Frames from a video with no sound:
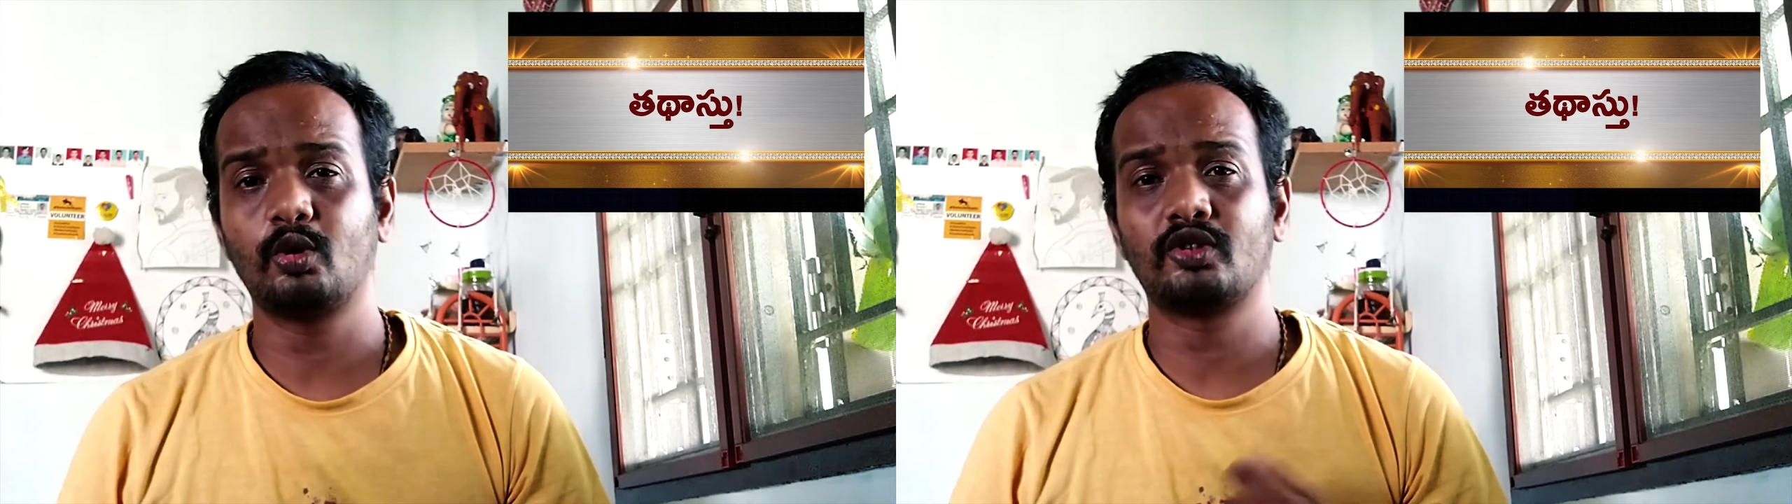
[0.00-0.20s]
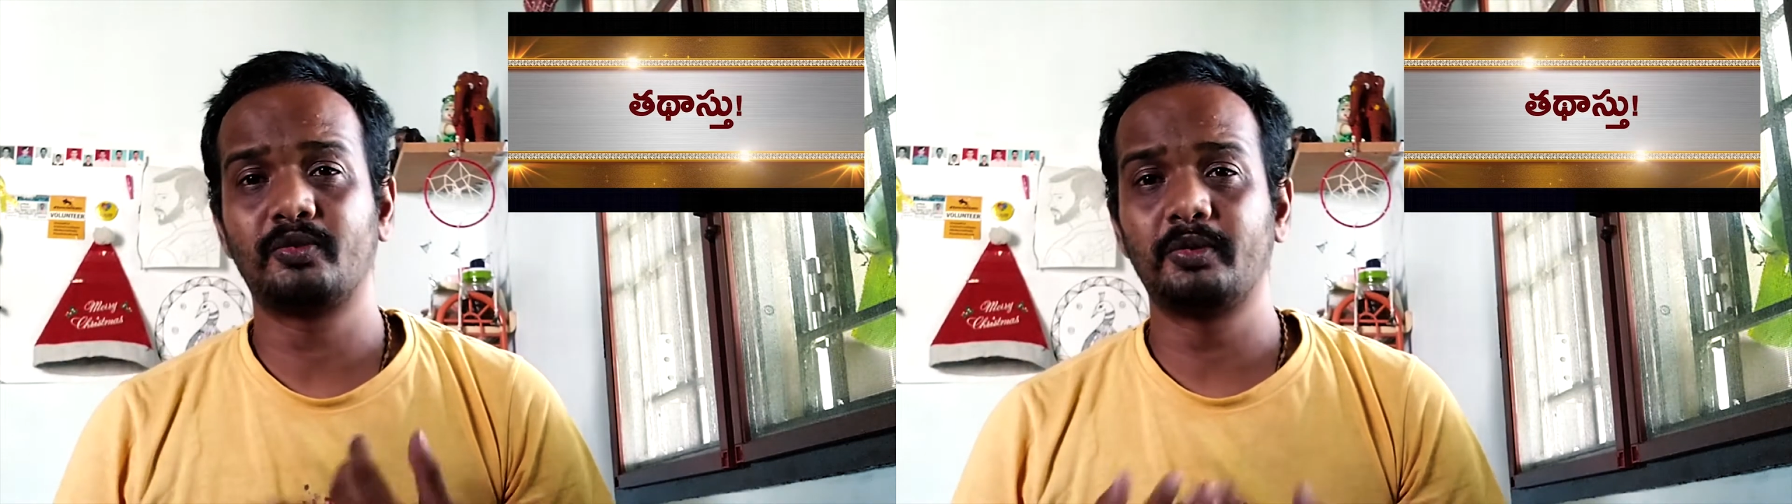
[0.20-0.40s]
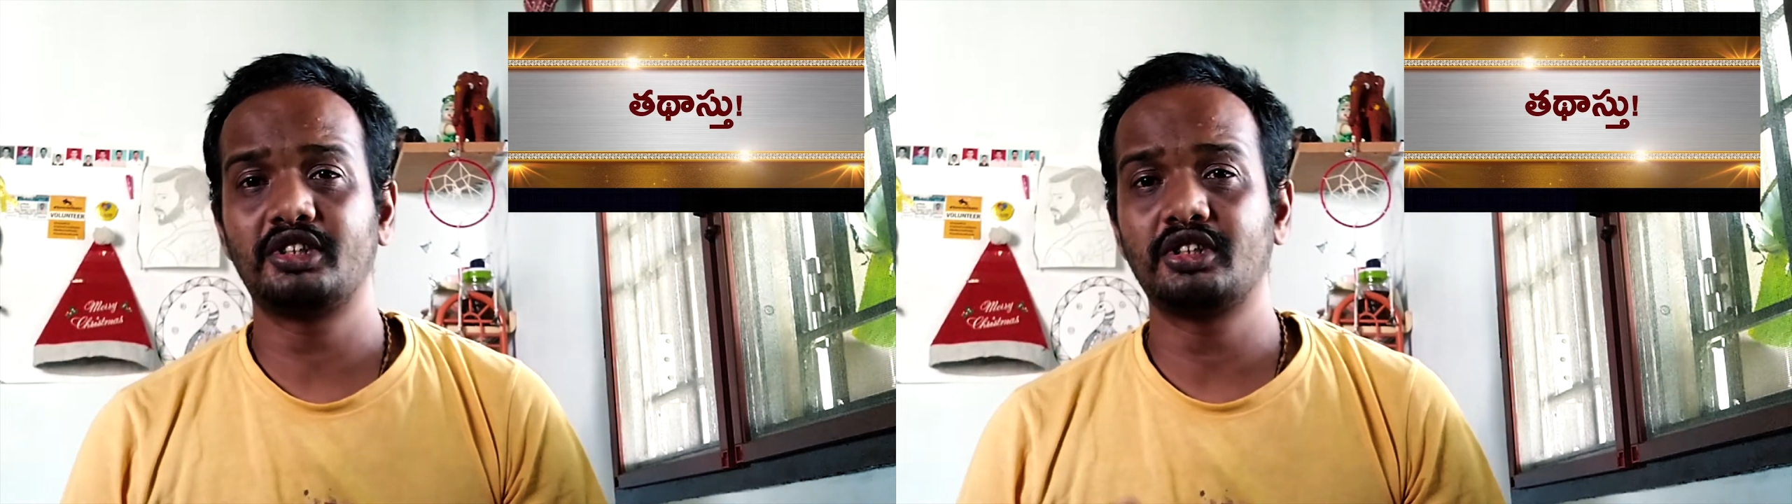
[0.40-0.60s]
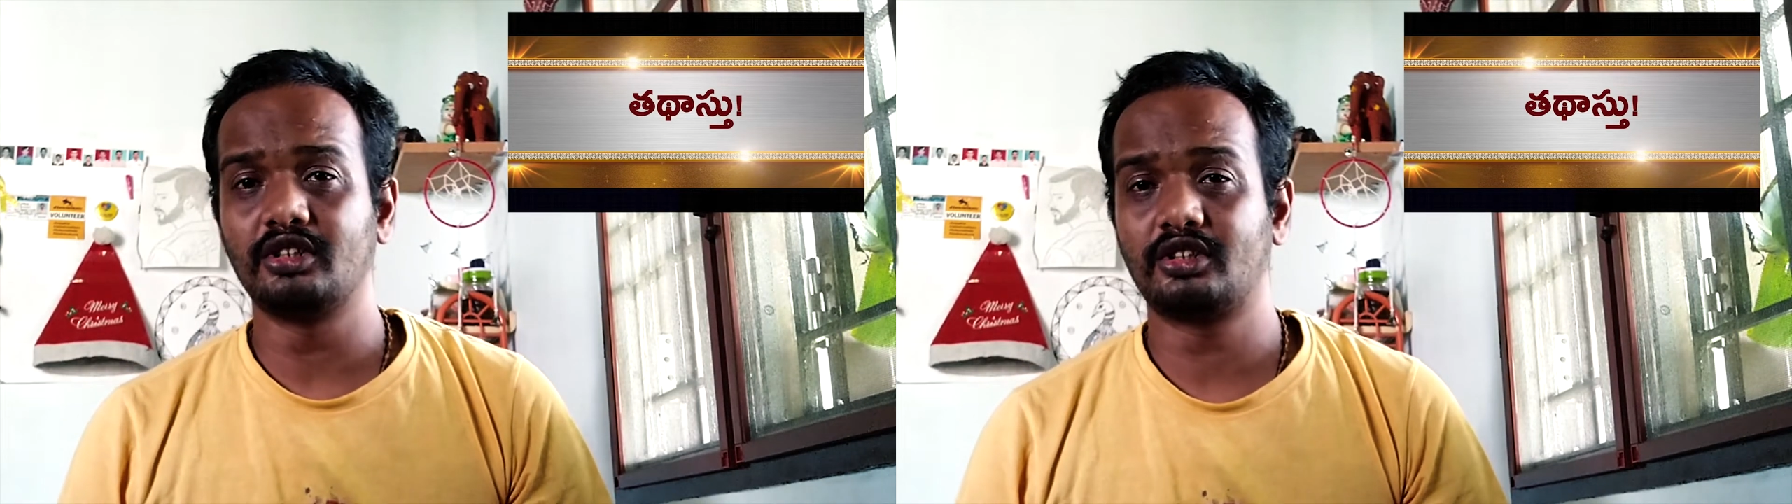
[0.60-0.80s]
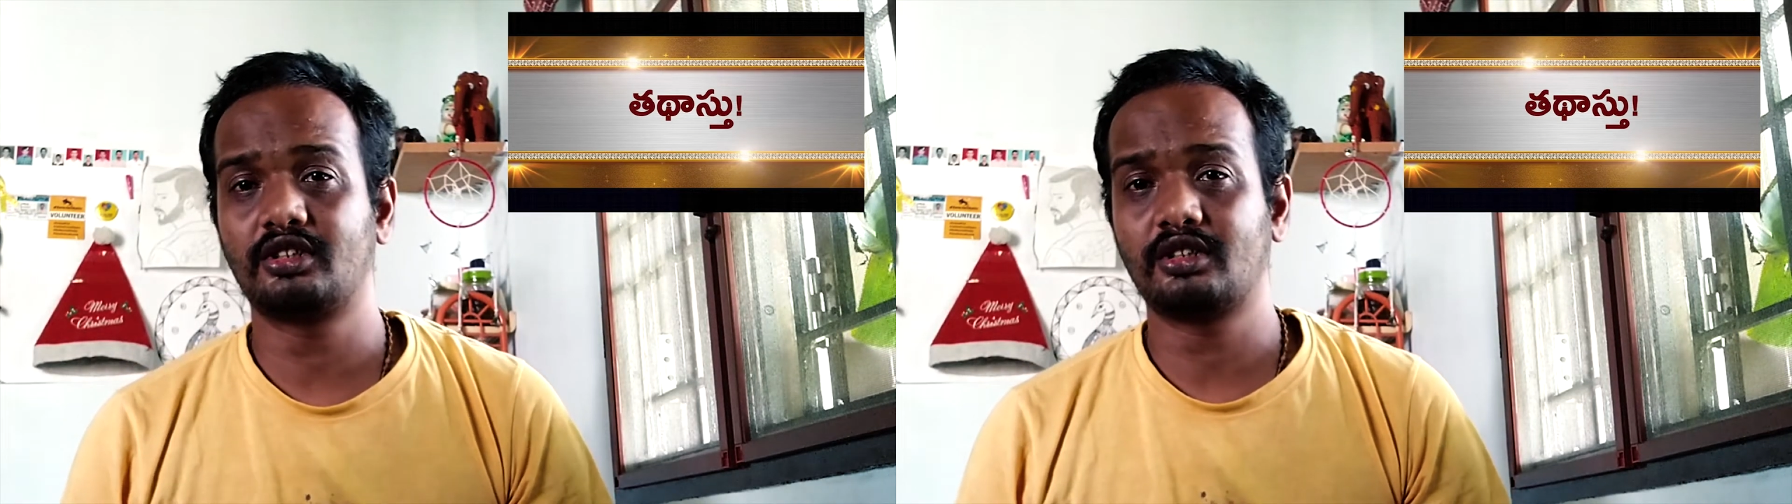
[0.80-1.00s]
those
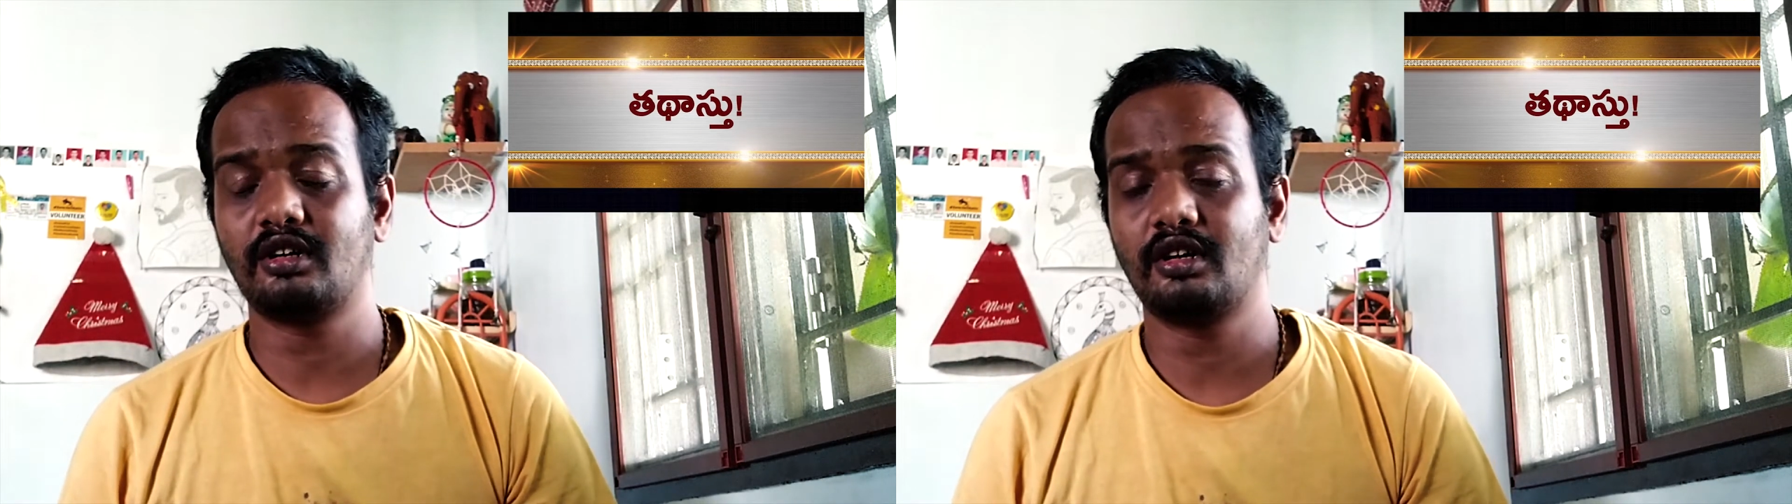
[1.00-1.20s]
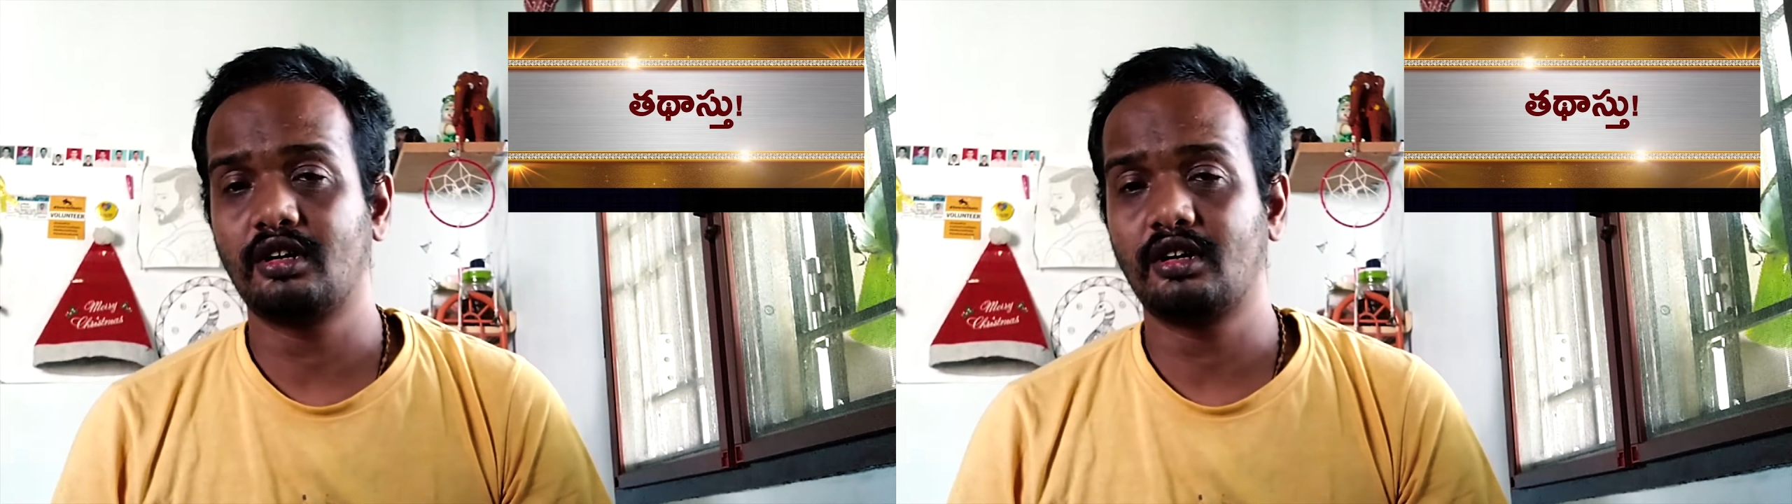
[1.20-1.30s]
wishes,